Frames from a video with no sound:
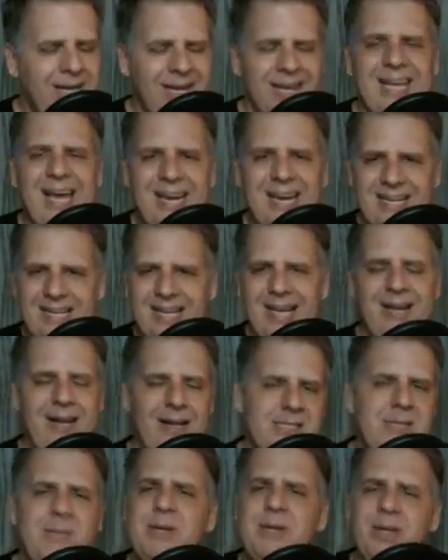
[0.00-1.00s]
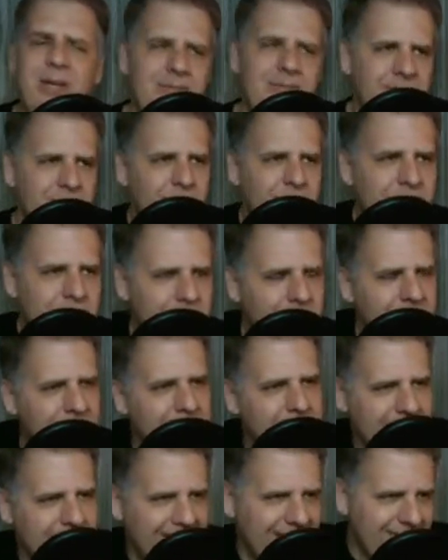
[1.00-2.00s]
kind of especially if it's retro
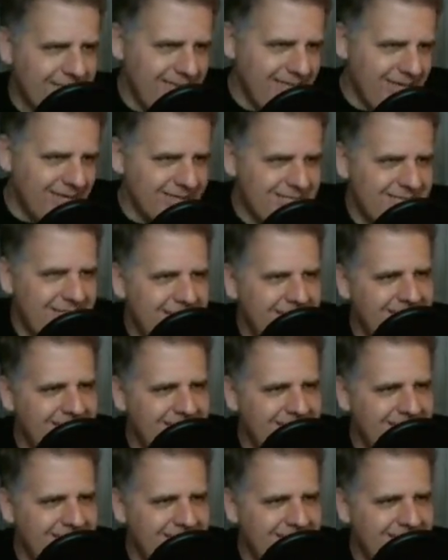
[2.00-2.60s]
gaming like you know